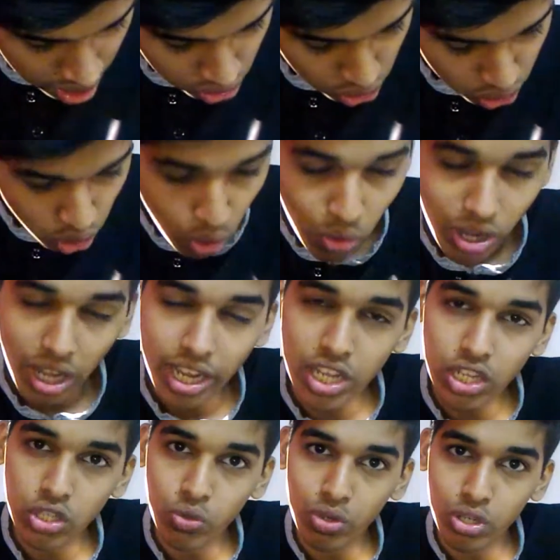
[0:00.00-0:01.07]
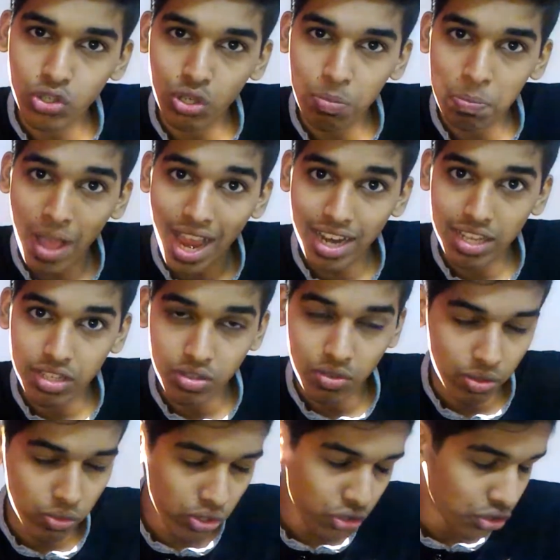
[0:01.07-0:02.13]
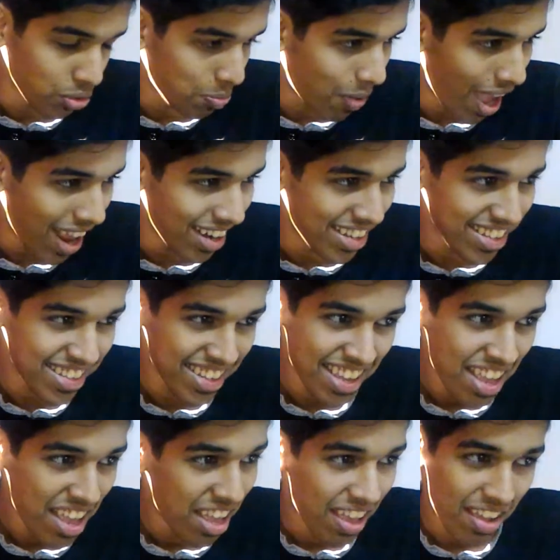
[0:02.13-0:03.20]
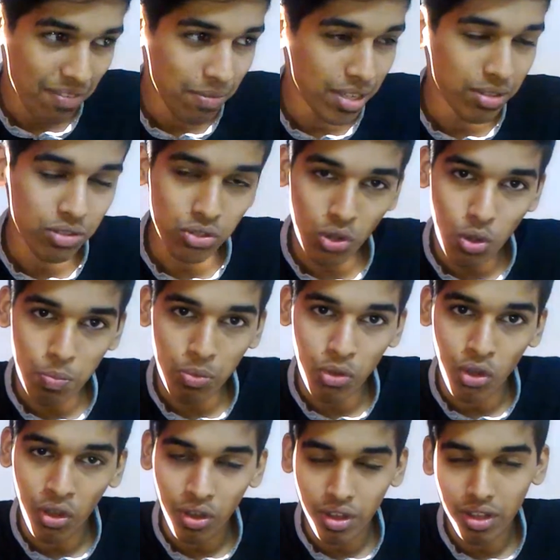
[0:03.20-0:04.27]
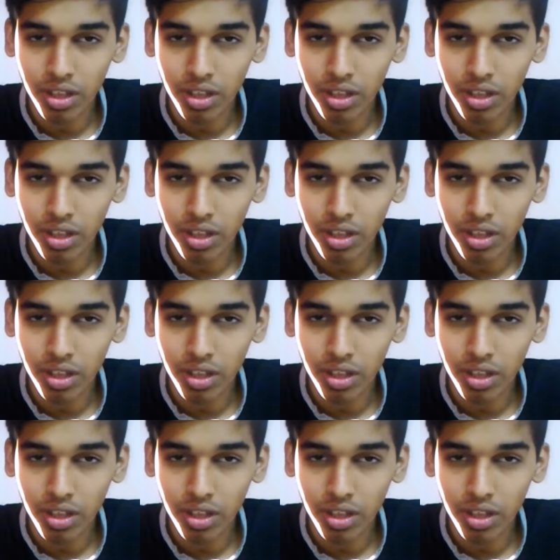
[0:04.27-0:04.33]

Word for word: Stoke against Crystal Palace. Crystal Palace have been so poor.